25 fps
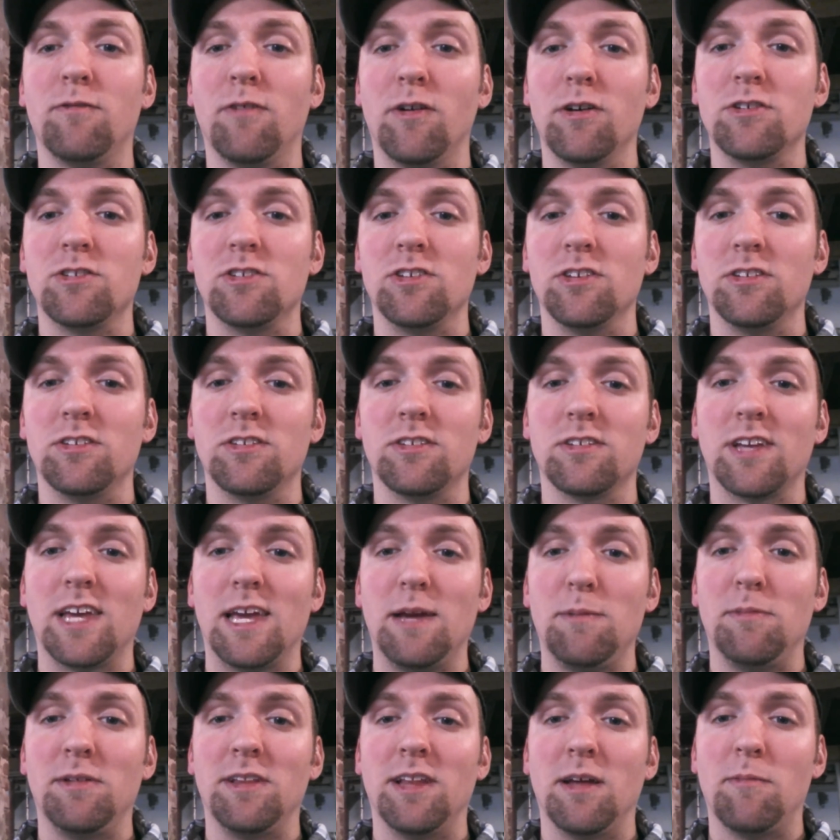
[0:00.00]
versus
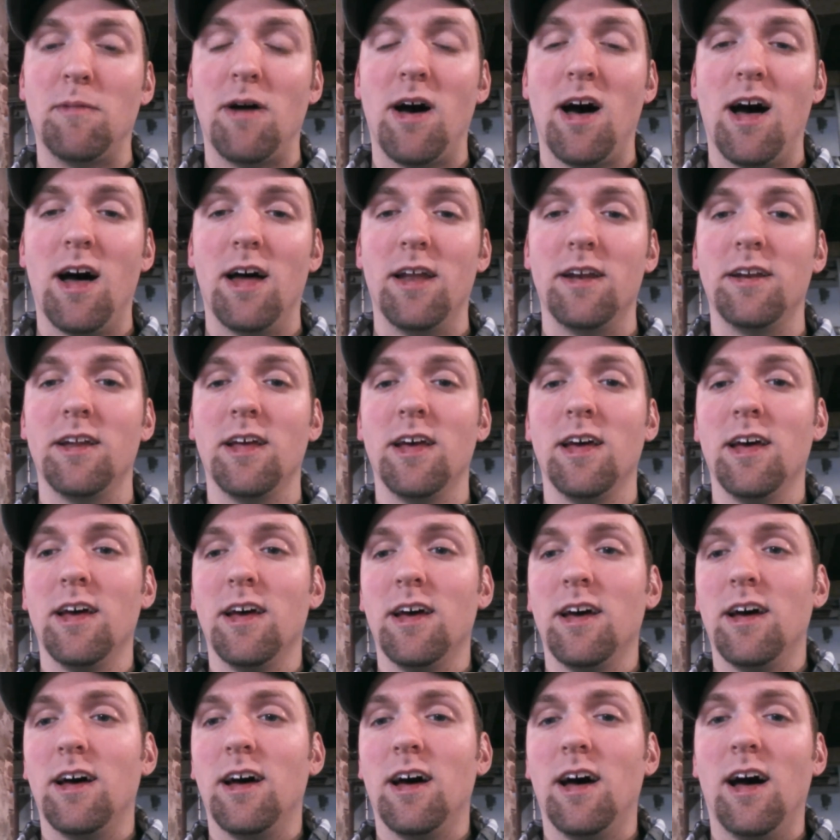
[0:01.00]
keeping them on.
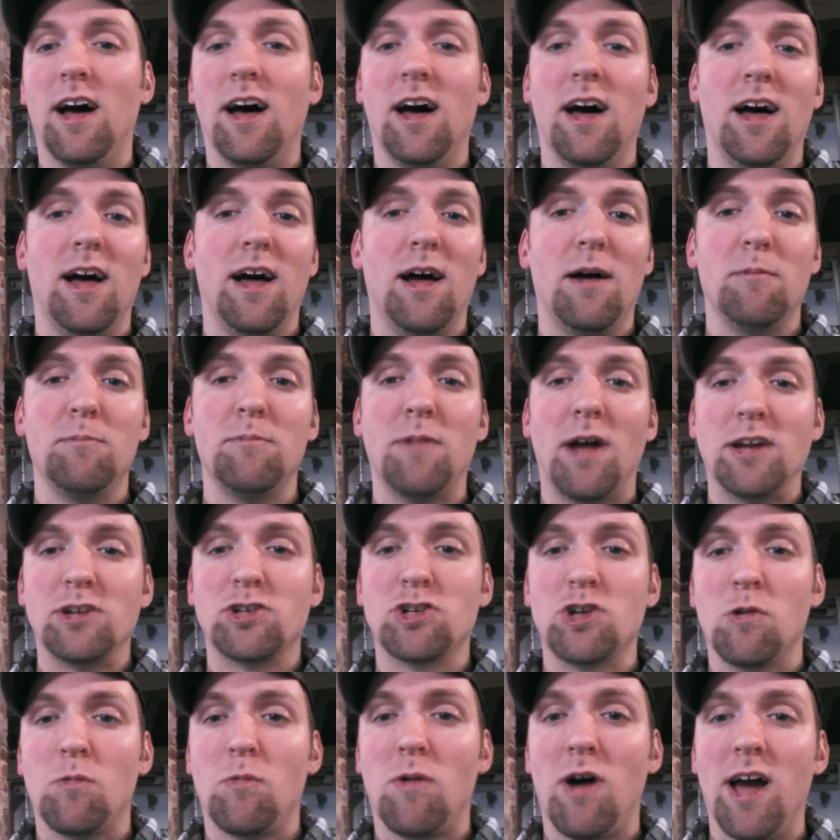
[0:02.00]
I'm not
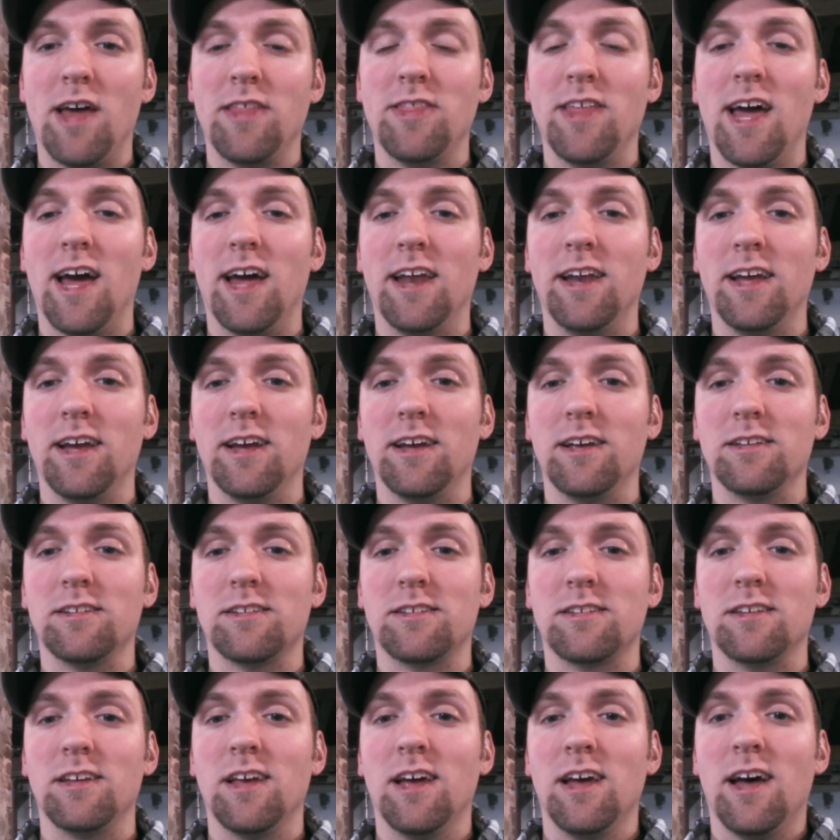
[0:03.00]
sure why that
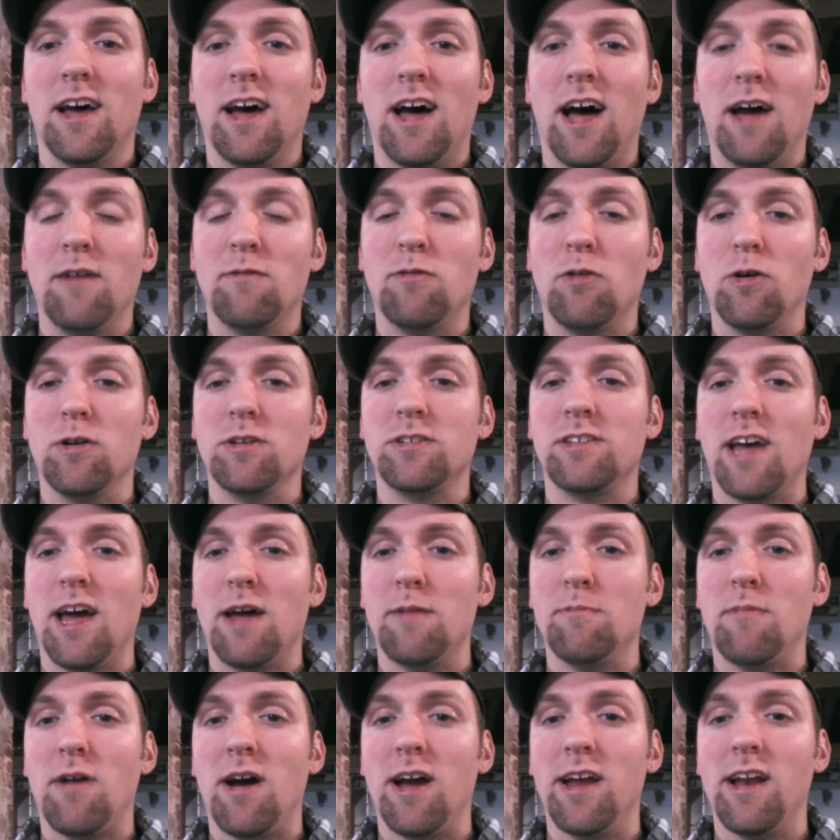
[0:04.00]
is. I've always
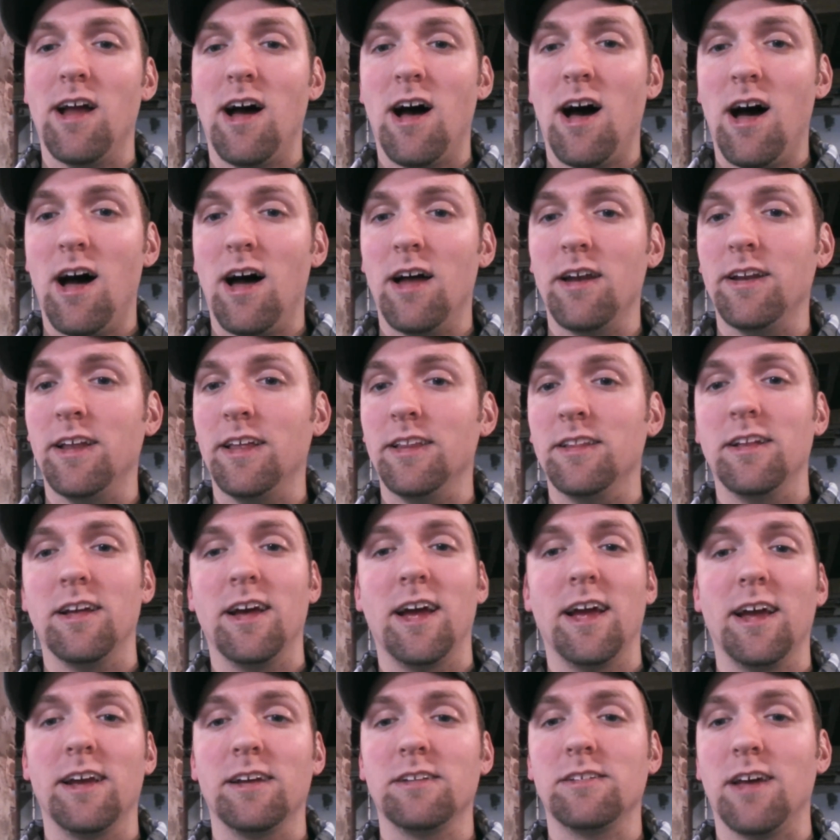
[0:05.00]
had mine on, and the
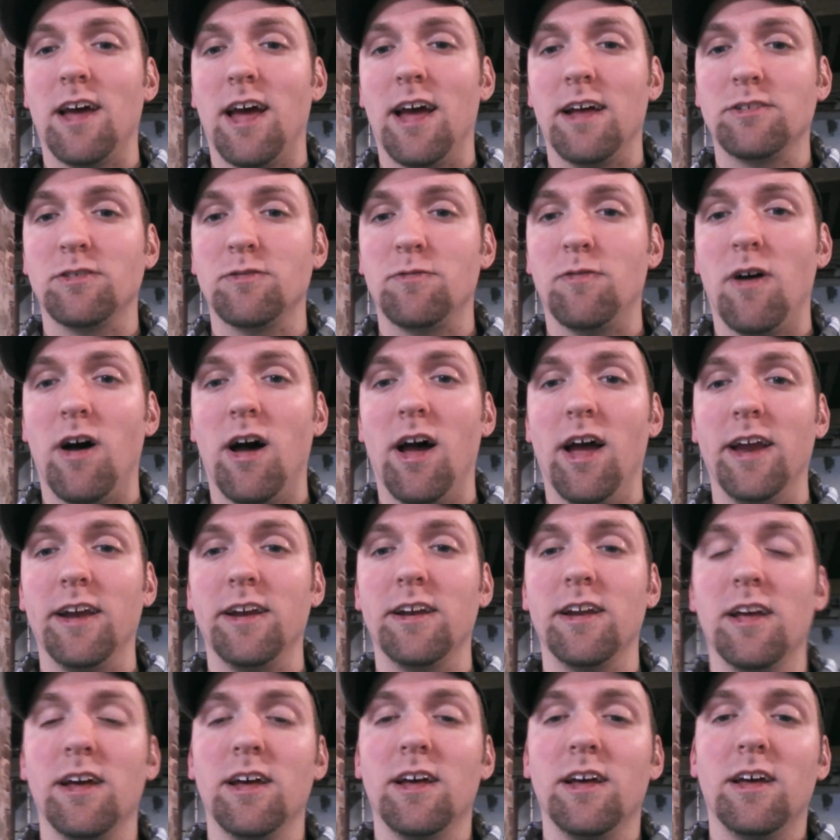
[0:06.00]
eggs hatch
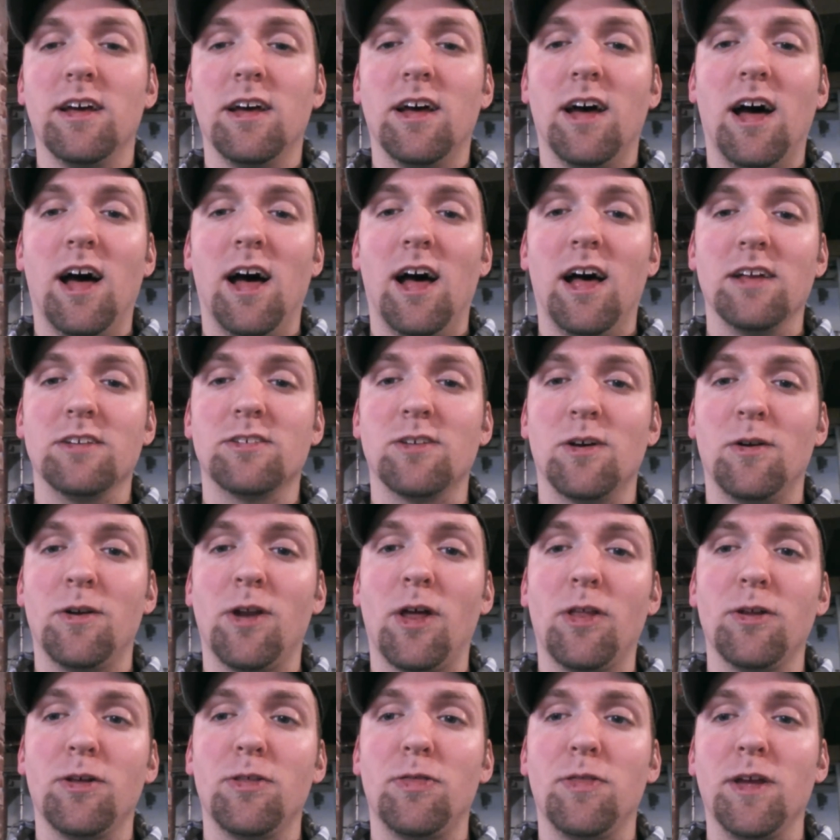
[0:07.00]
fine. So
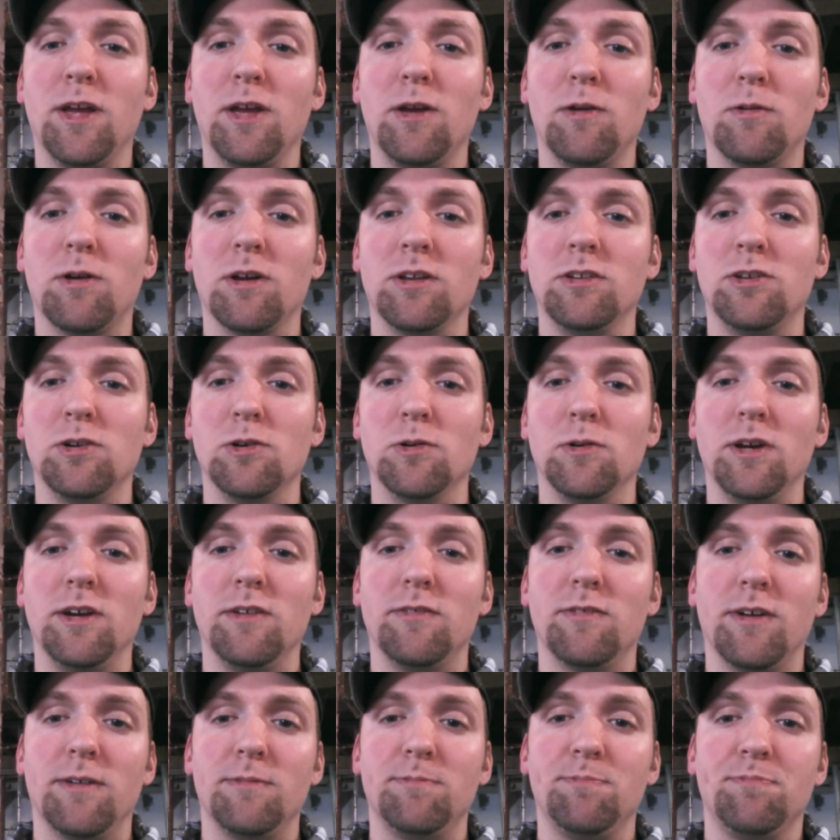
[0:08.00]
another thing you could do
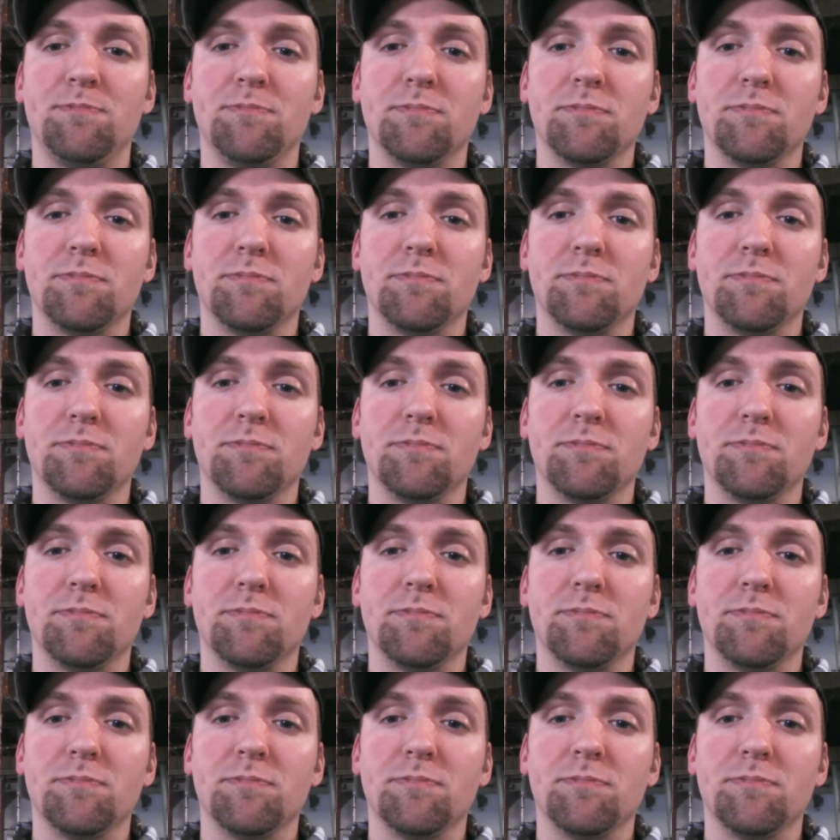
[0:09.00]
even